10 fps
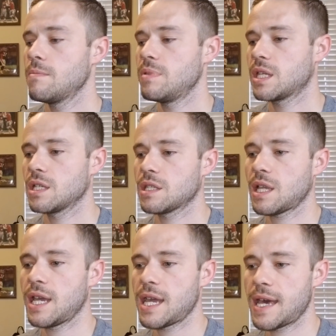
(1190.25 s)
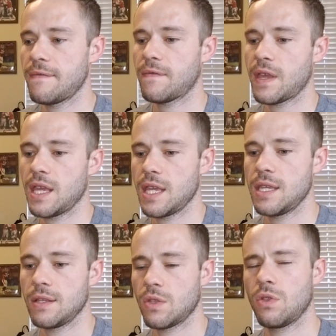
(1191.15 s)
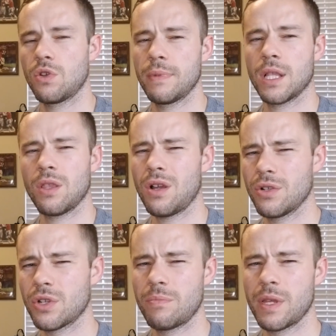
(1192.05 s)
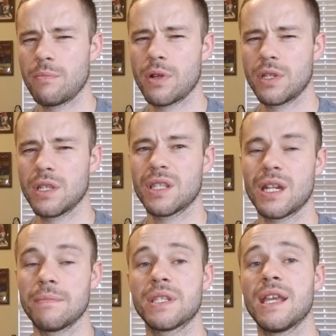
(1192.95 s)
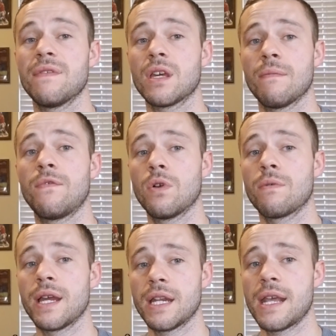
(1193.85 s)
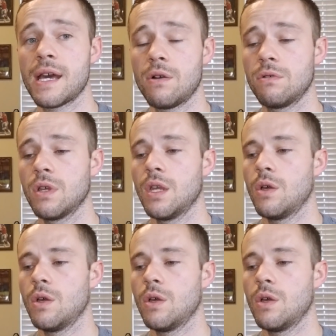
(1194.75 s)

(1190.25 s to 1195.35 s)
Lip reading: because I have a little bit larger pin purchase that I'm saving up for right now.